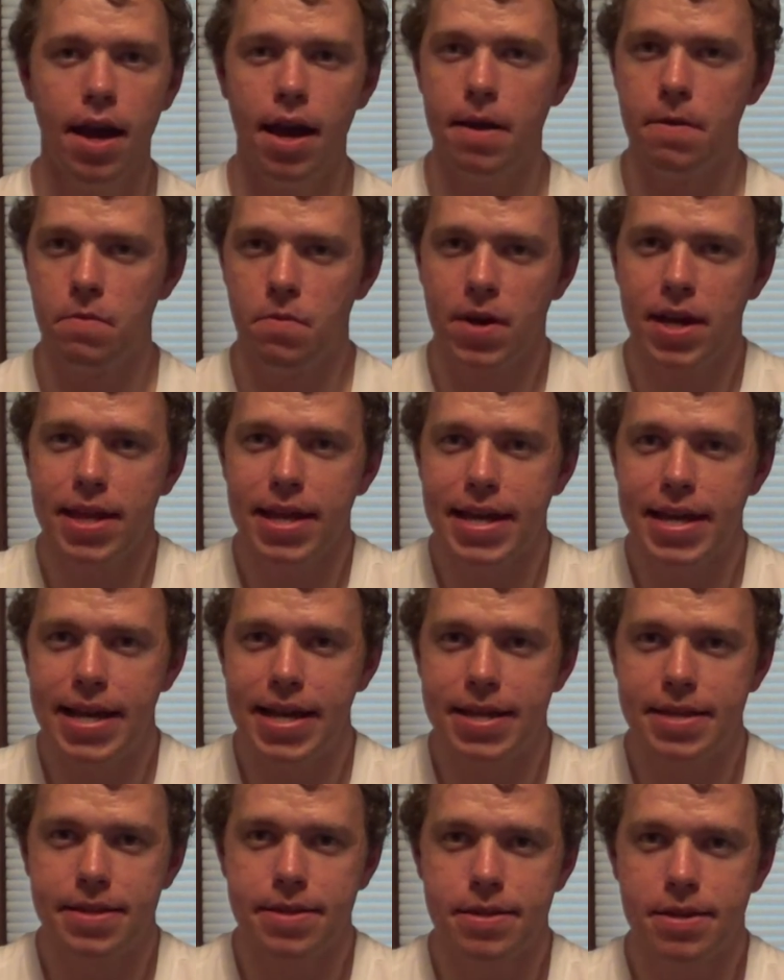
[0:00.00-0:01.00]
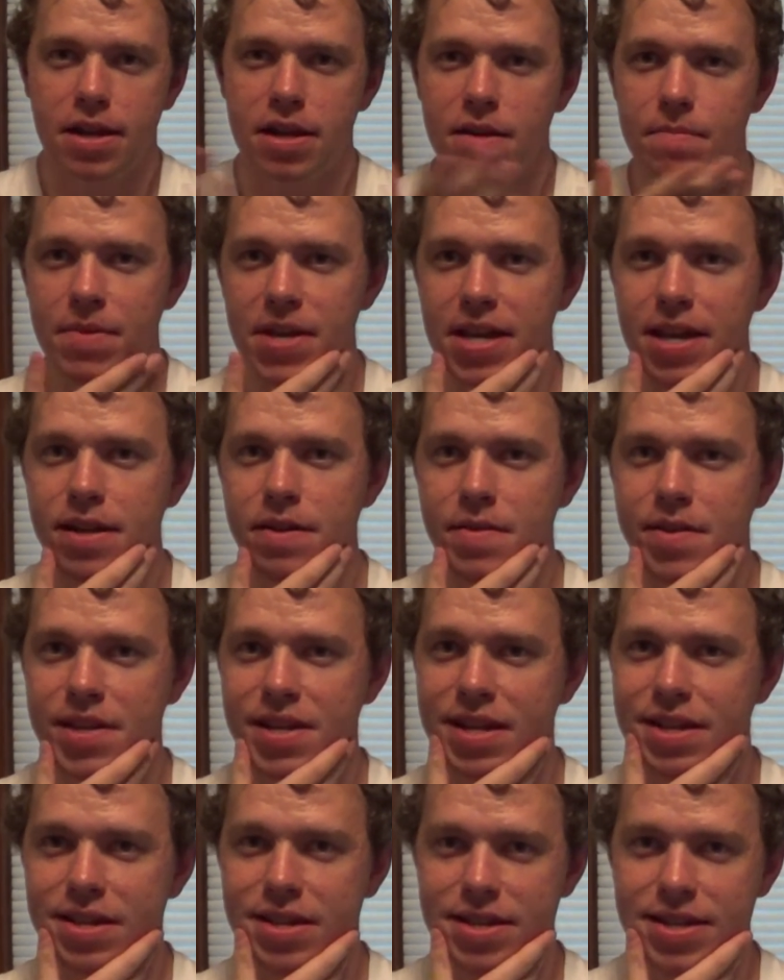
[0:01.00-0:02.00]
And really, it's going to be
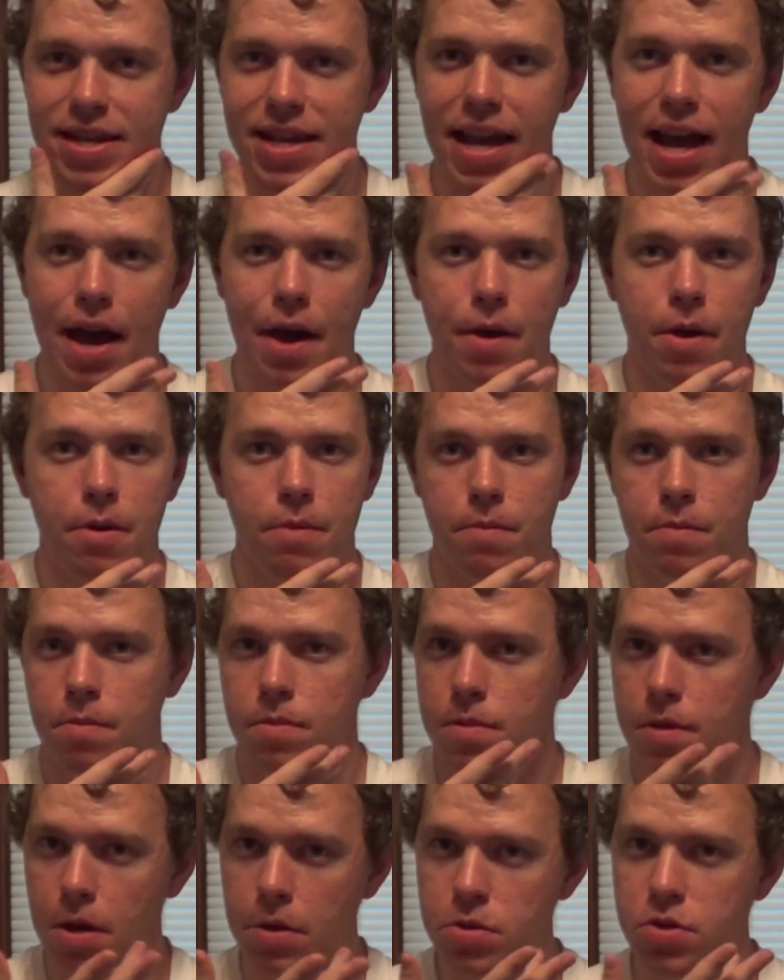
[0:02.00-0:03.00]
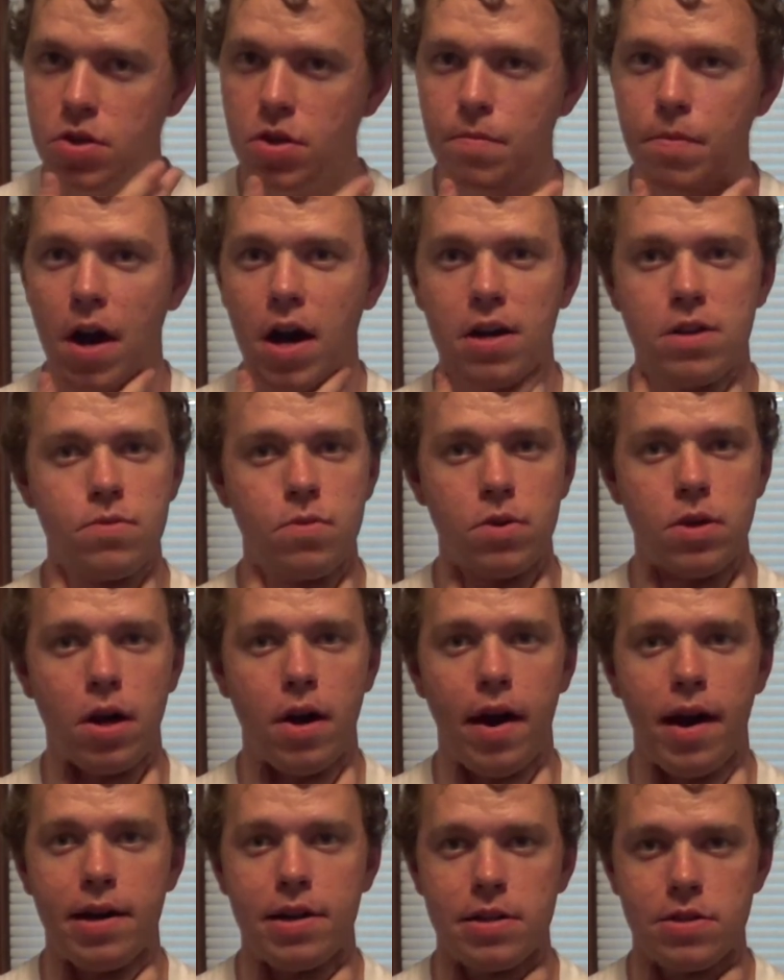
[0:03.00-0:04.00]
interesting to see how those 2 parks will go
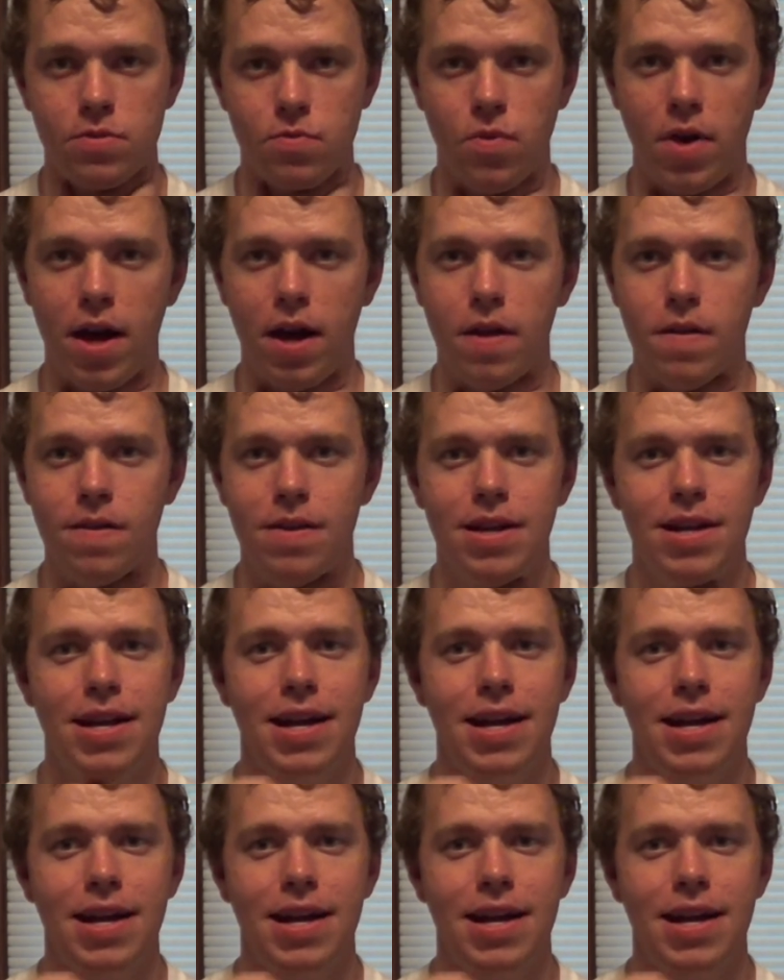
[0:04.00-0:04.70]
out as well.